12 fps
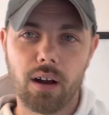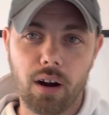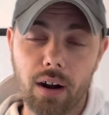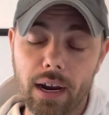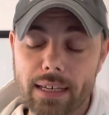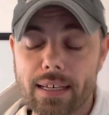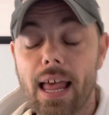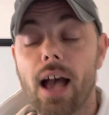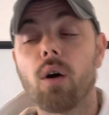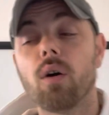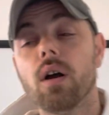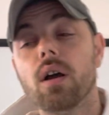All right,
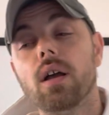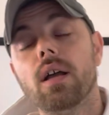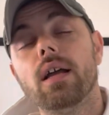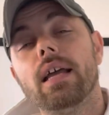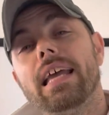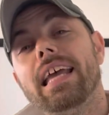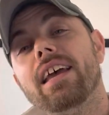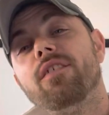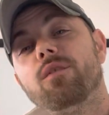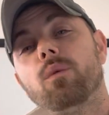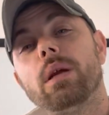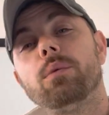now,
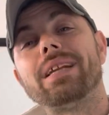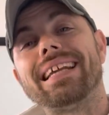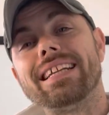if we would